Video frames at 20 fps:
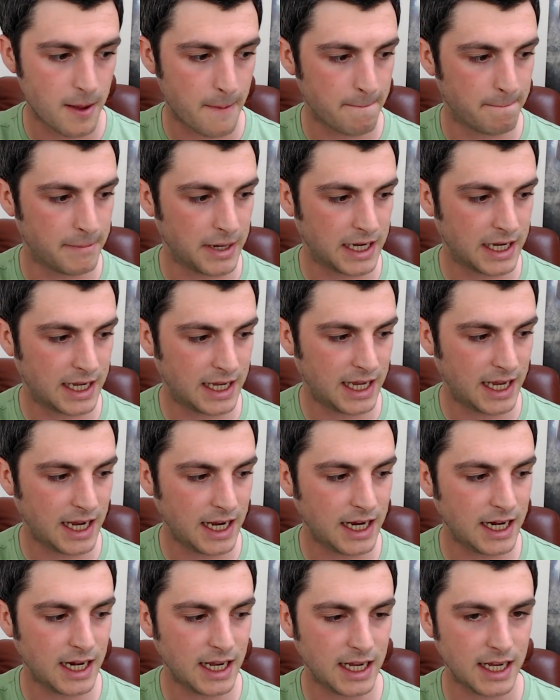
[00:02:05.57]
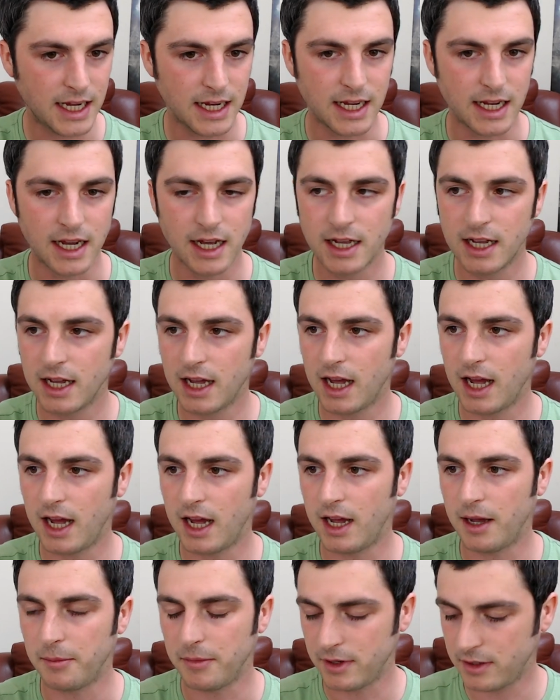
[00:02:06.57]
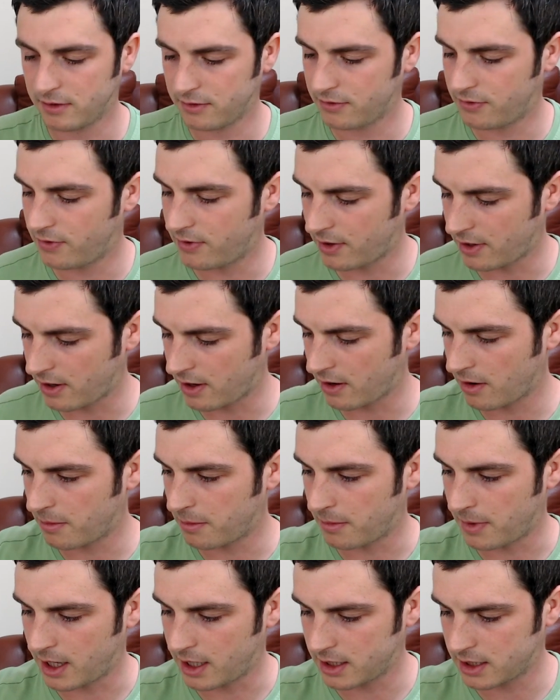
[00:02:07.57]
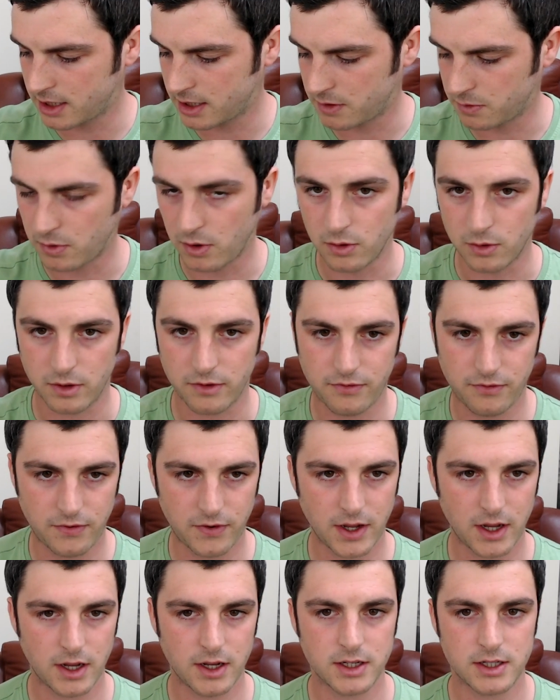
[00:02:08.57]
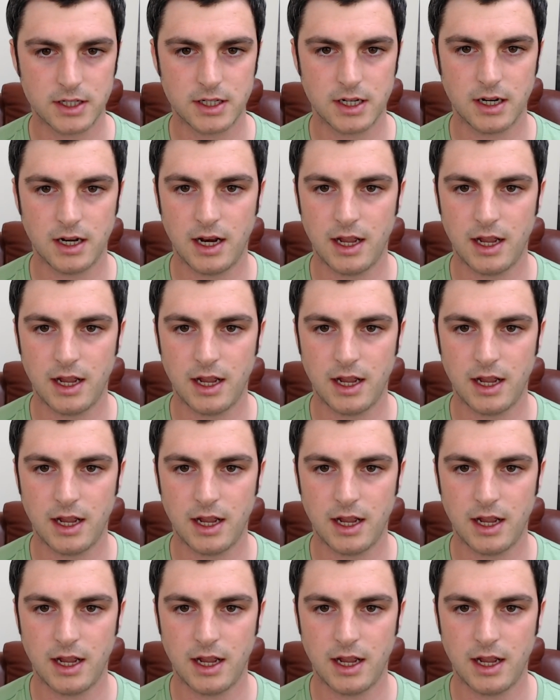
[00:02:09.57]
Bikini from Swoke first.